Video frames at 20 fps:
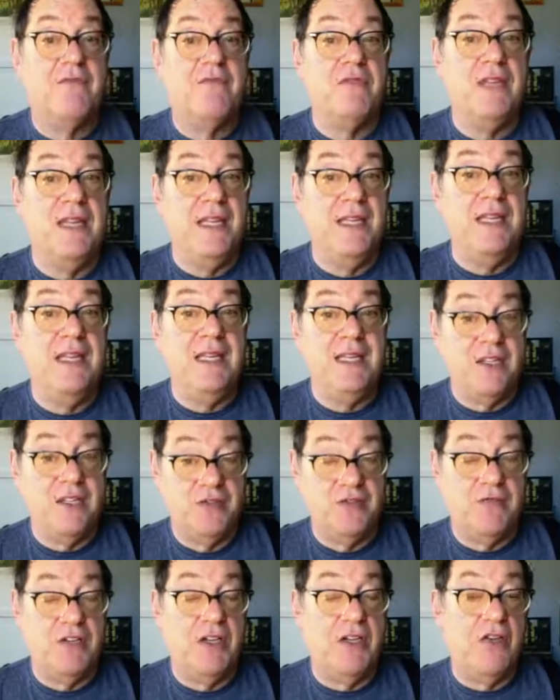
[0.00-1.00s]
in
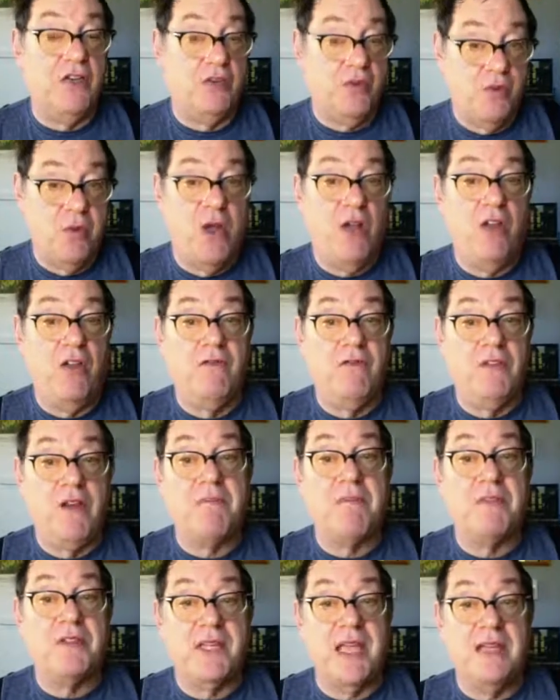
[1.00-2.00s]
Israel, 12
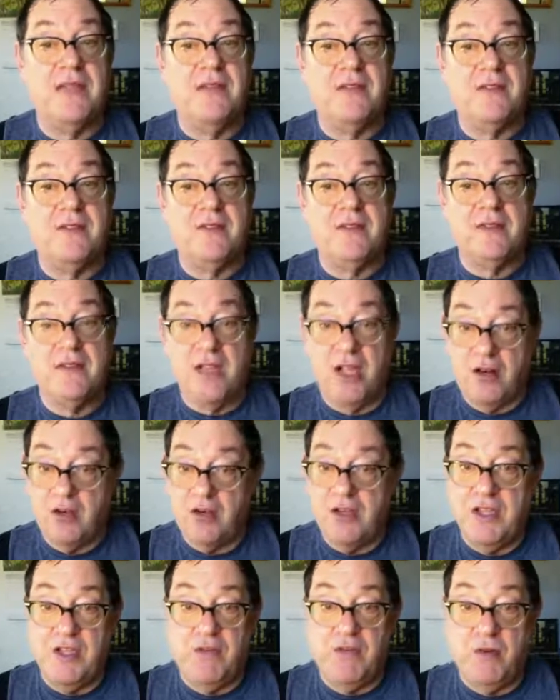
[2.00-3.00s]
represents not
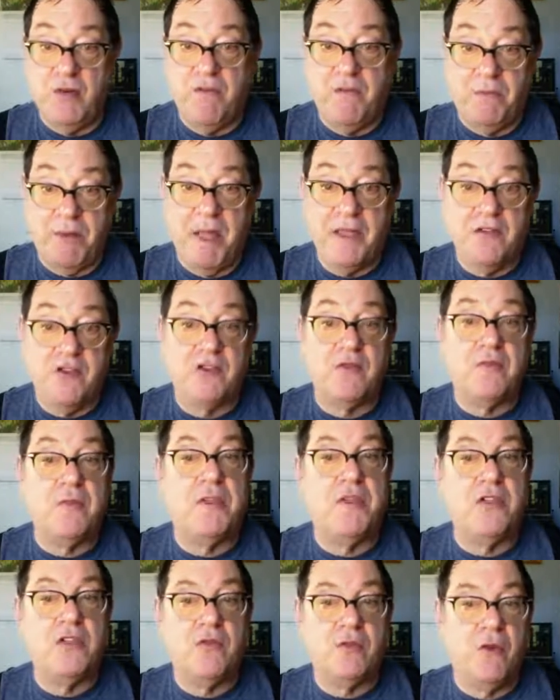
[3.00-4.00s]
only the 12 apostles,
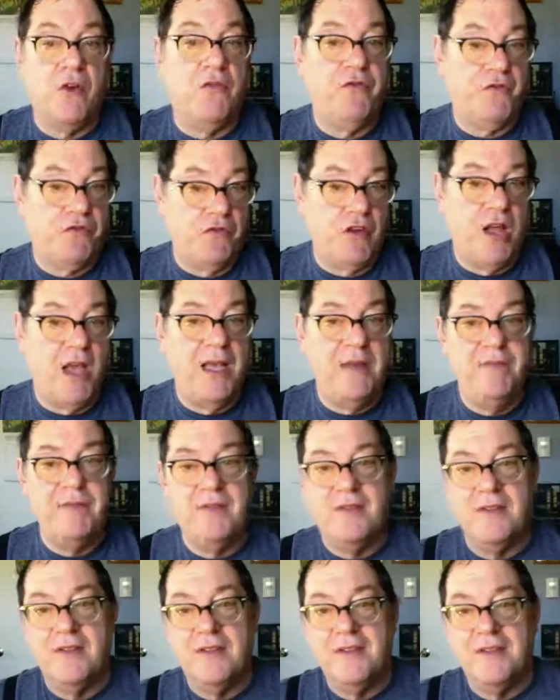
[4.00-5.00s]
but the 12
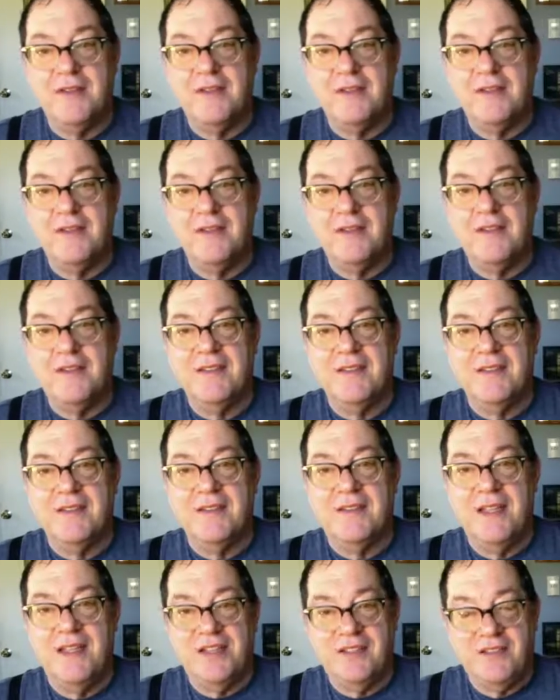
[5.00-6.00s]
tribes
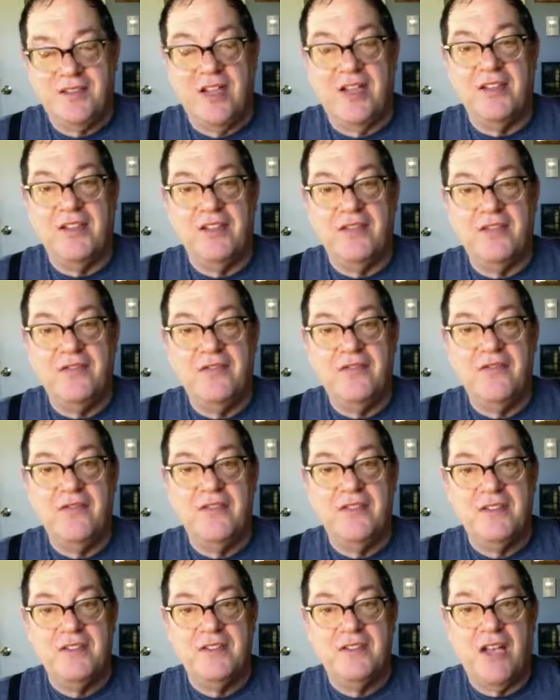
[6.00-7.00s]
and sons of
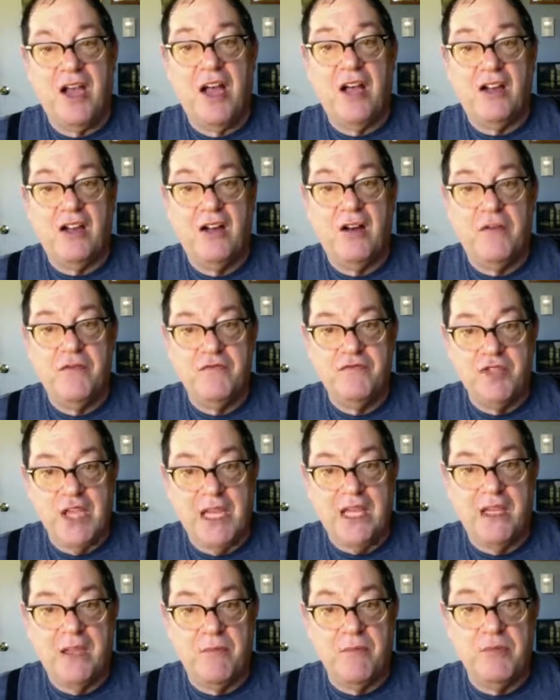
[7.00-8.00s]
Yaakov,
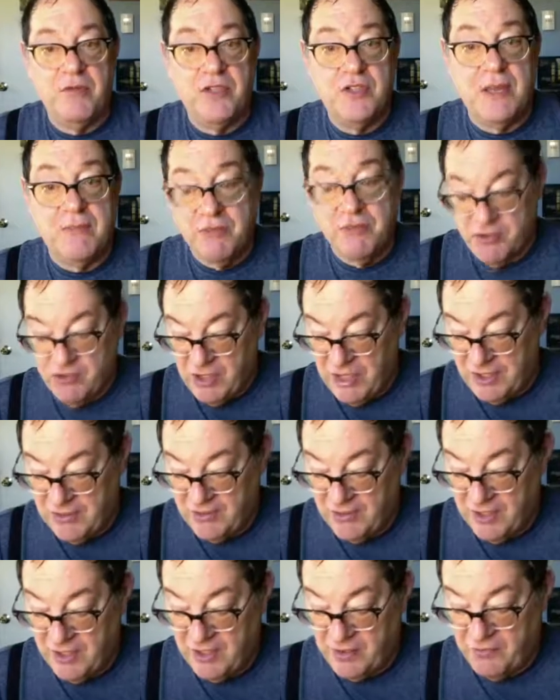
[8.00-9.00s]
Jacob, whose name was
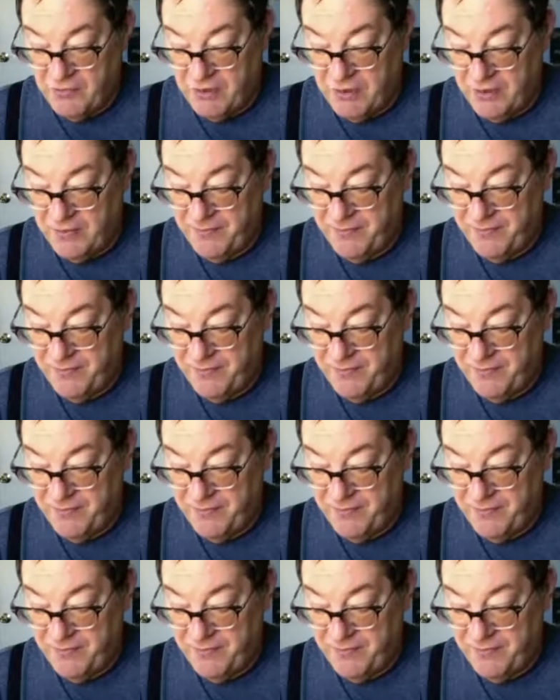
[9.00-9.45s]
changed to Israel.